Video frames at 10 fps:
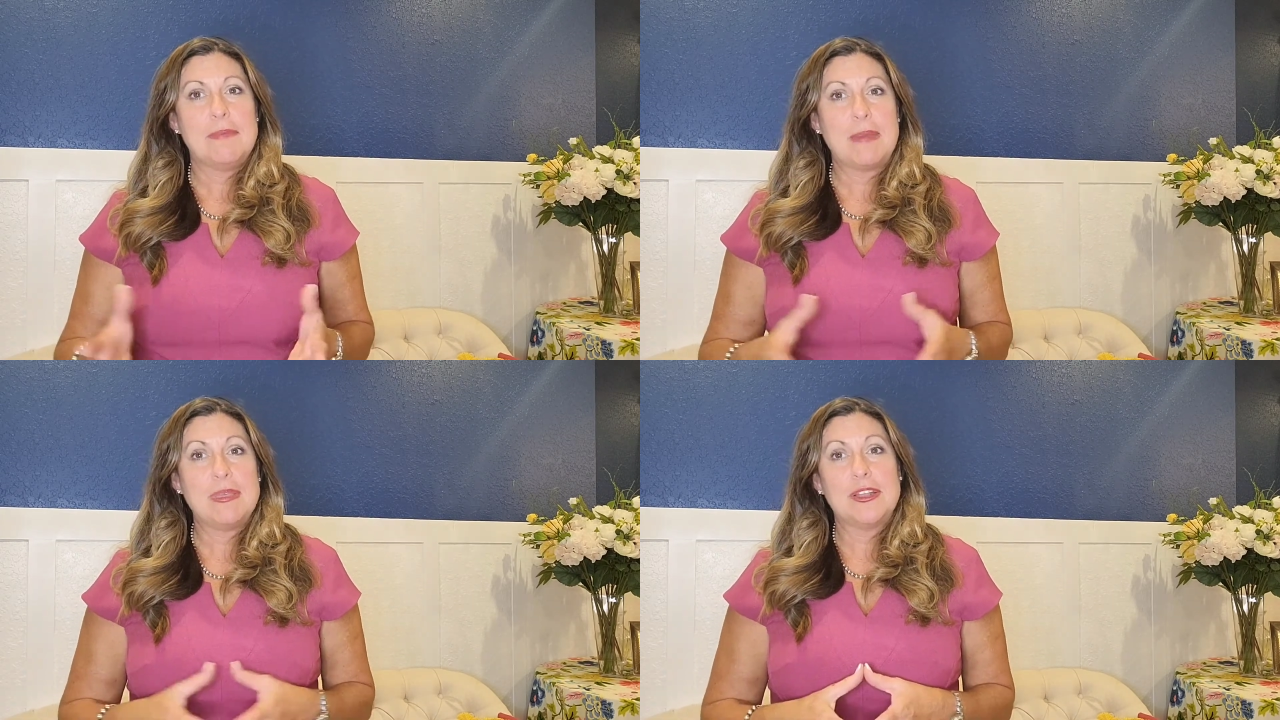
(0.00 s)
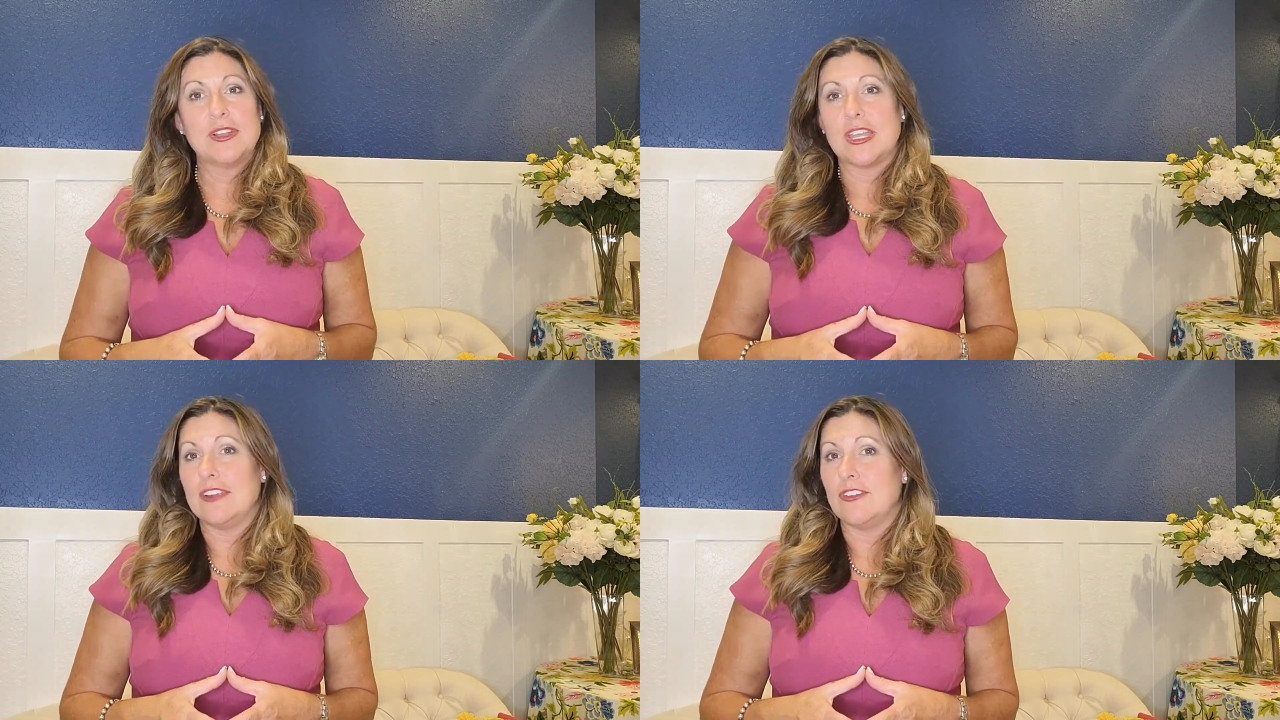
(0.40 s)
Maybe
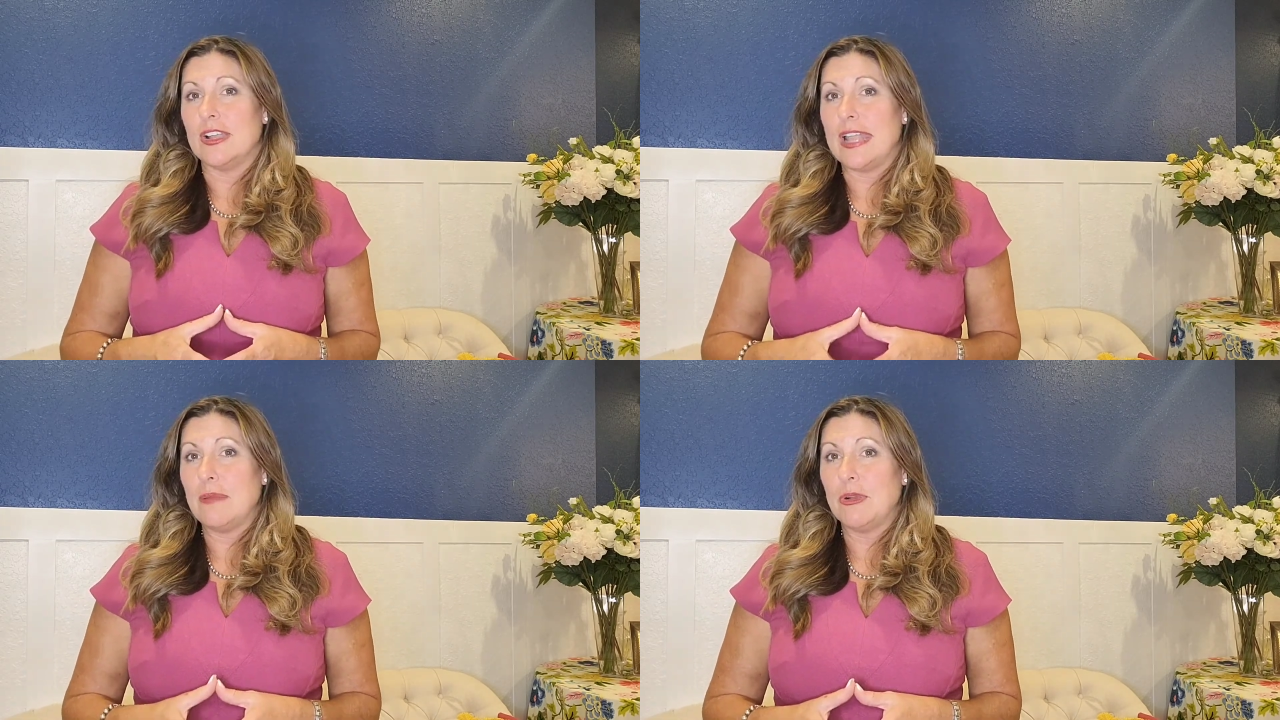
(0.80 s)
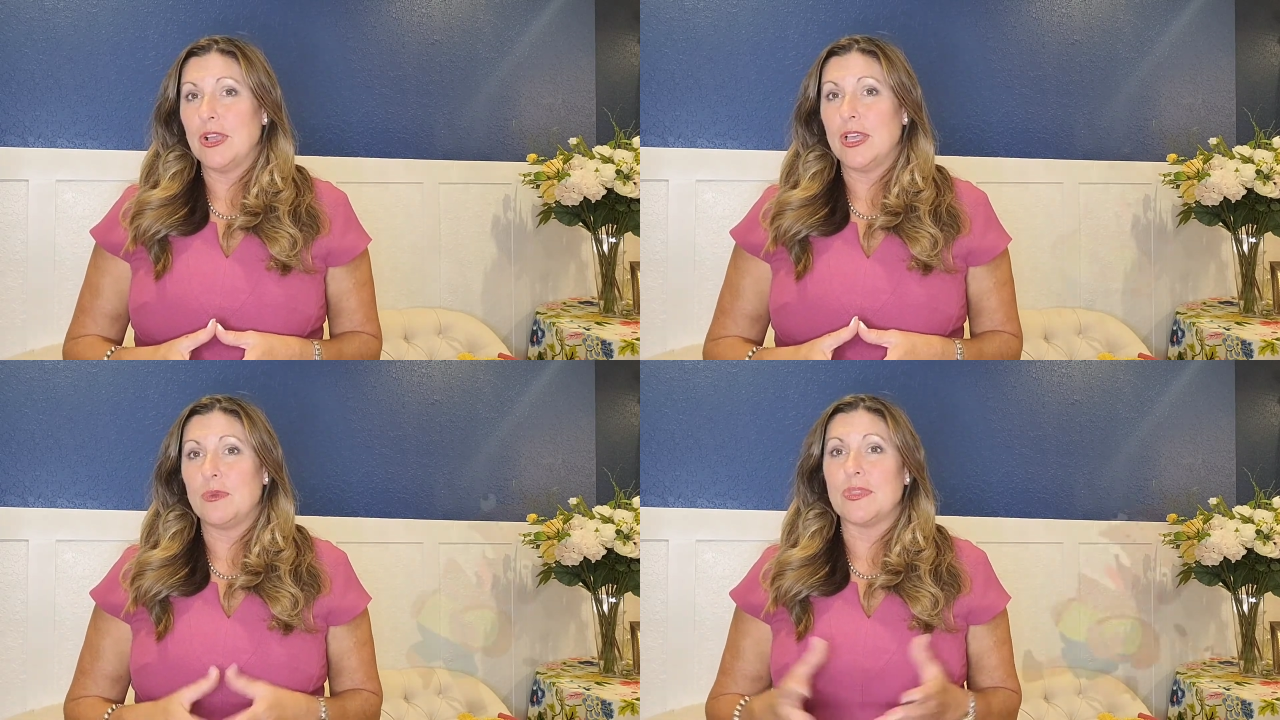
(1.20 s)
they're looking for a
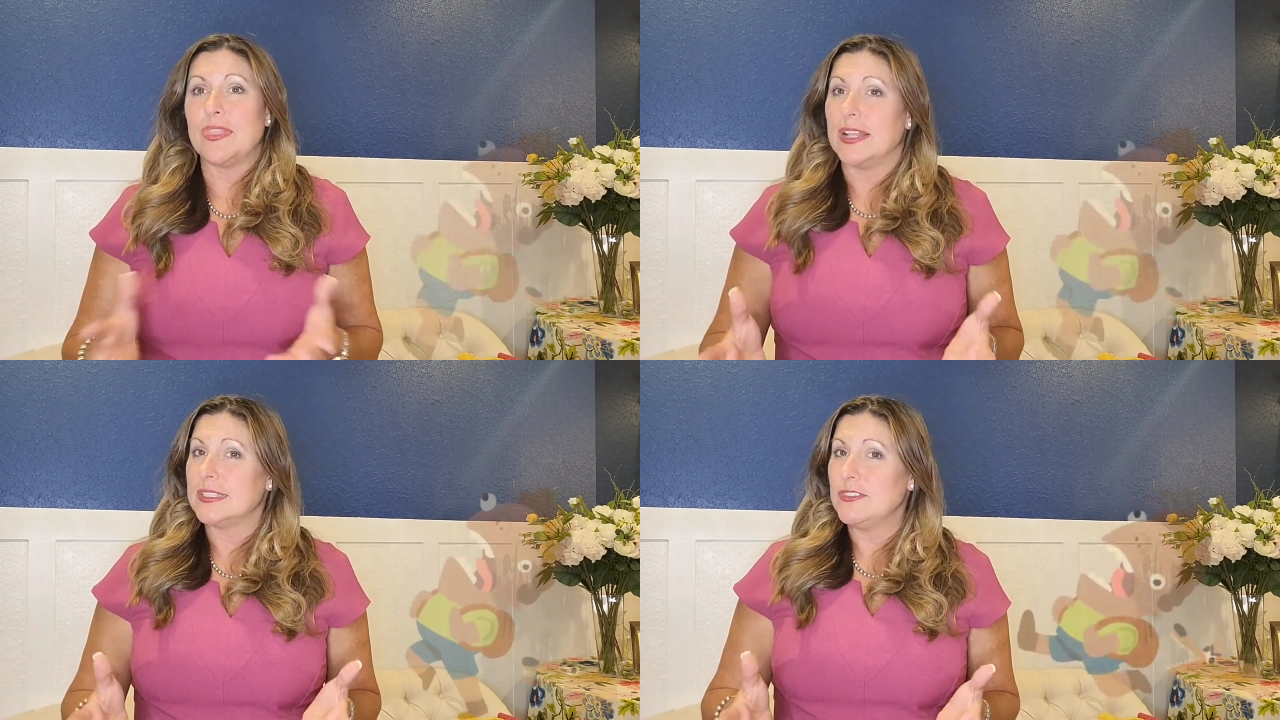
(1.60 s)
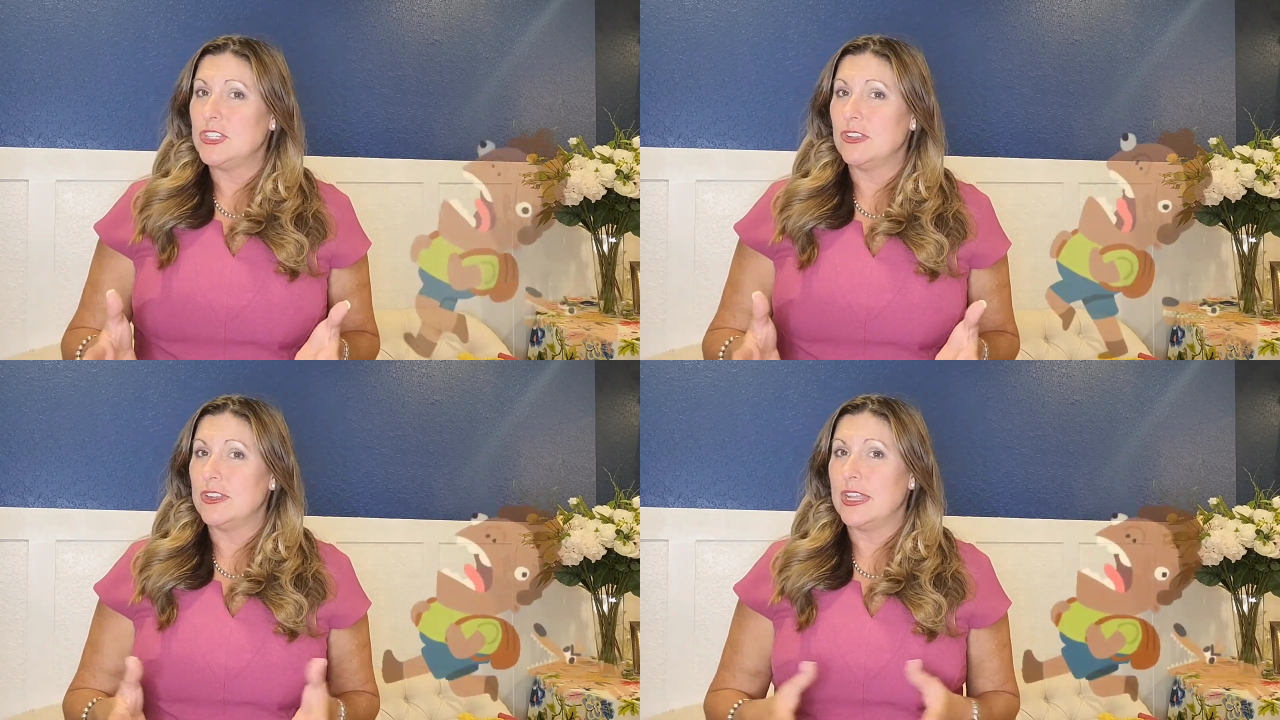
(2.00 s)
neighborhood with lots
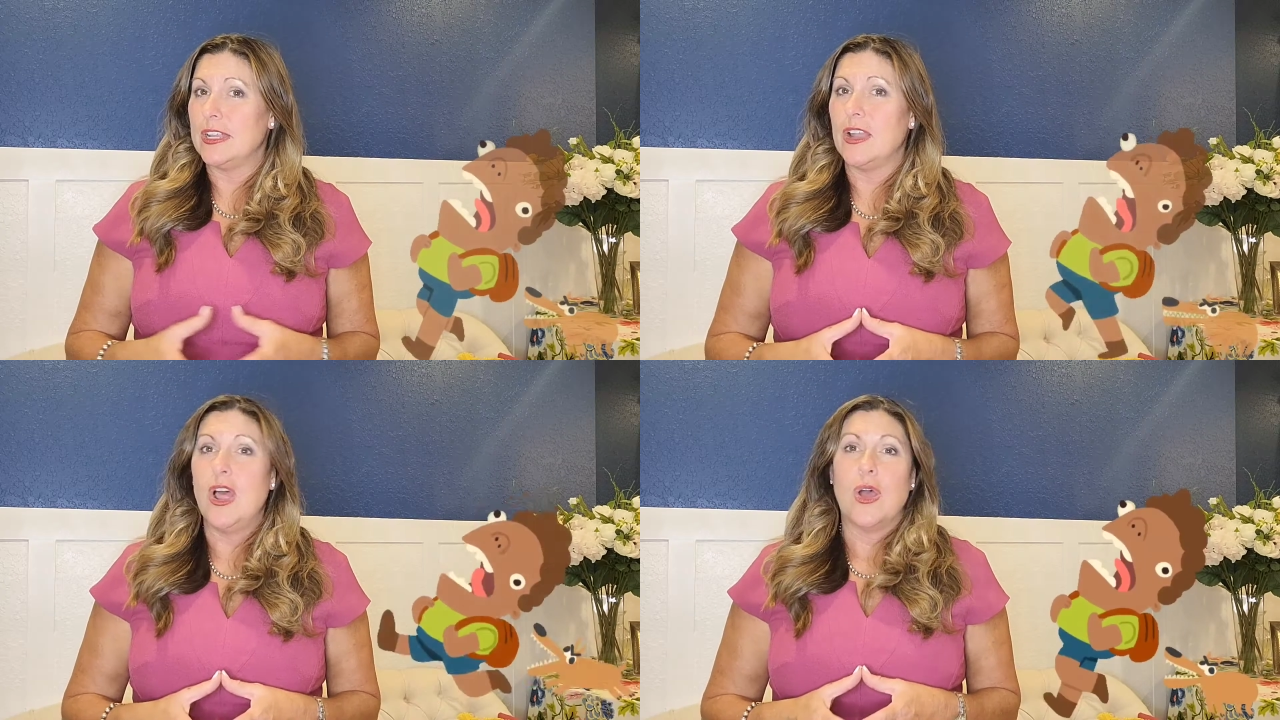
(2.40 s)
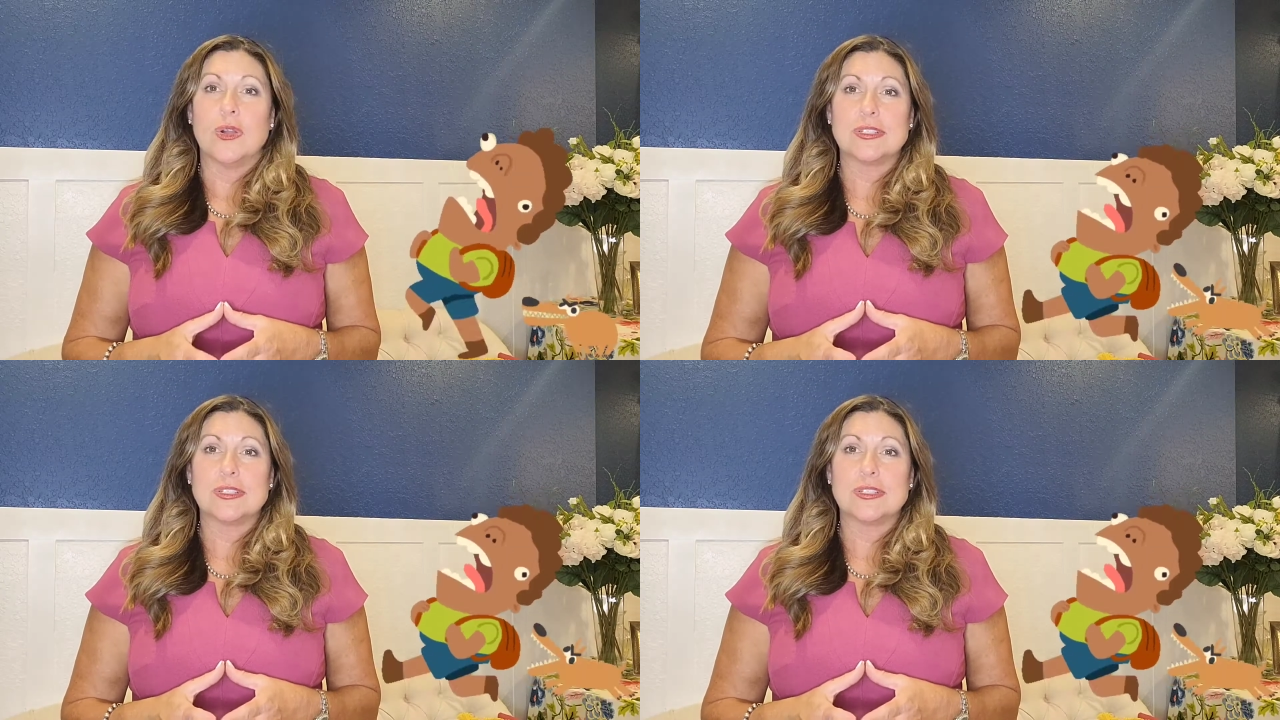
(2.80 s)
of children